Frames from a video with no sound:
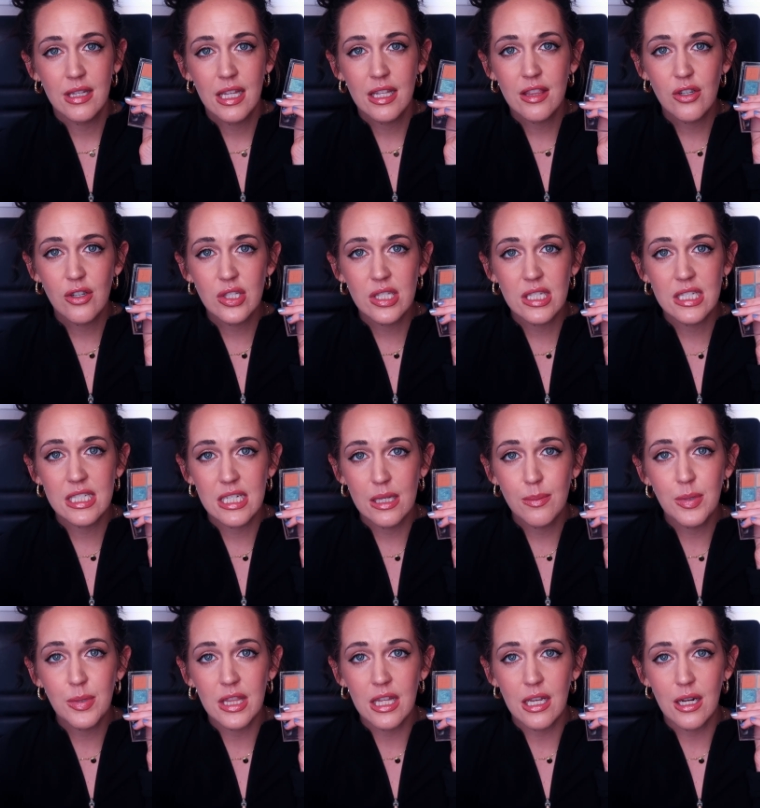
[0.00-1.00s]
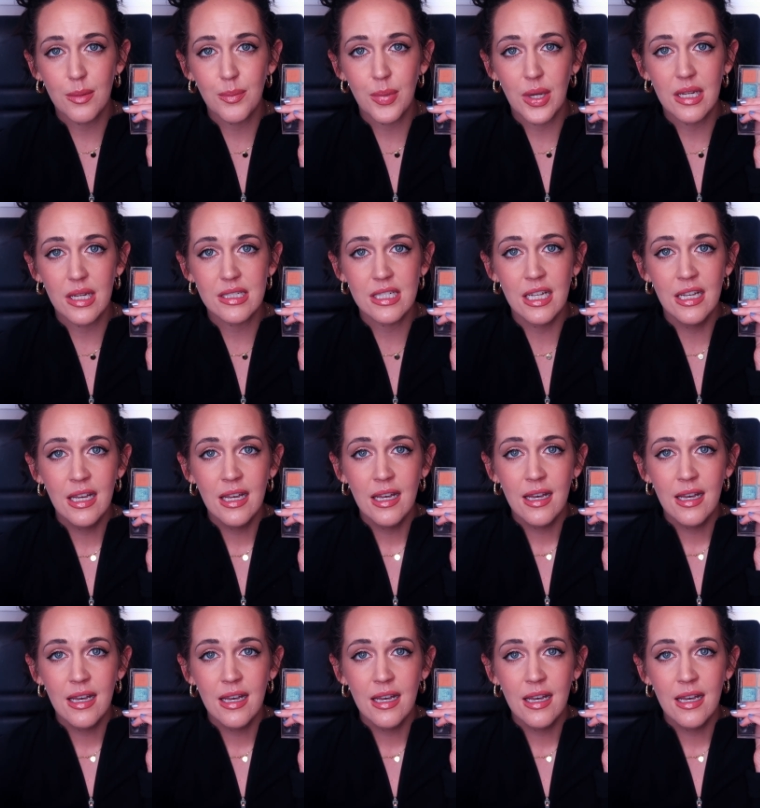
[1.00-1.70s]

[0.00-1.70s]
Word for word: Like, there's a dip in there, but